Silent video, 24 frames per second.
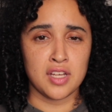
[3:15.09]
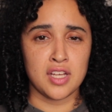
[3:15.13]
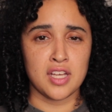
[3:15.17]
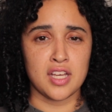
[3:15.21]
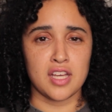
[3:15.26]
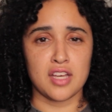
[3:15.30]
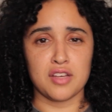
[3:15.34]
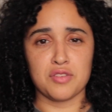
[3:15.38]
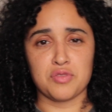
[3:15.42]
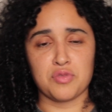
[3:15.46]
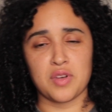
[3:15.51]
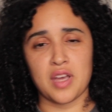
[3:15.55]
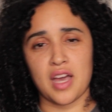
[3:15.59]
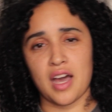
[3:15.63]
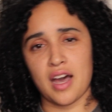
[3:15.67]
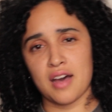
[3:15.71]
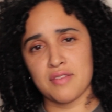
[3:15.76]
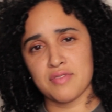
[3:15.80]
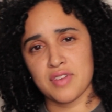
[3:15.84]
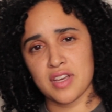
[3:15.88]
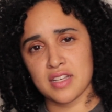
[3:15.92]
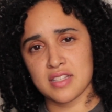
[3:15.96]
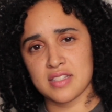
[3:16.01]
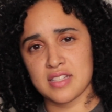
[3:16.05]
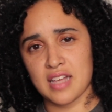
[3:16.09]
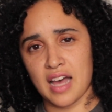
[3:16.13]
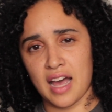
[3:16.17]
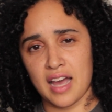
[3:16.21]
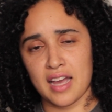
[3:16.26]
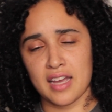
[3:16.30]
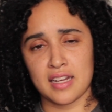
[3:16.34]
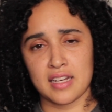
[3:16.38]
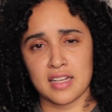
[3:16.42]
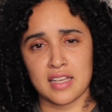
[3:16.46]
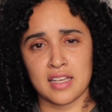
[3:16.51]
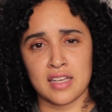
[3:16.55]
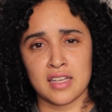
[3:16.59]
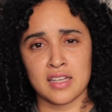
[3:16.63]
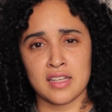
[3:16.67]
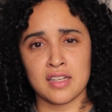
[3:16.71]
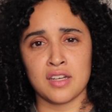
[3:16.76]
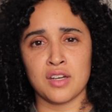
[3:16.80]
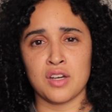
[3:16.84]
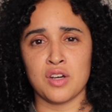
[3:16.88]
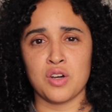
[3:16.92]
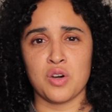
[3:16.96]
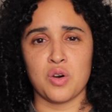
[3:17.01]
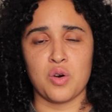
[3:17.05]
If we have anxiety
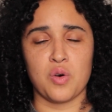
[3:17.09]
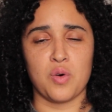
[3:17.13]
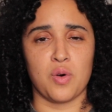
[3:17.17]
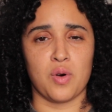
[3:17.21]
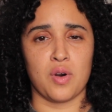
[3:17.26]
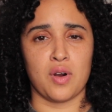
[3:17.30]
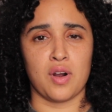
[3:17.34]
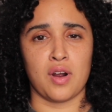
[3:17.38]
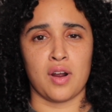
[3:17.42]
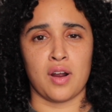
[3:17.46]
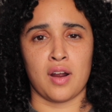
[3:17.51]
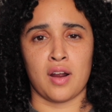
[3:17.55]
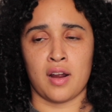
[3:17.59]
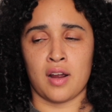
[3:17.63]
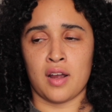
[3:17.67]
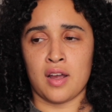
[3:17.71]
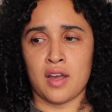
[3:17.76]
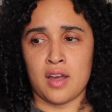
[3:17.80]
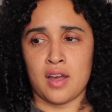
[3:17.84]
or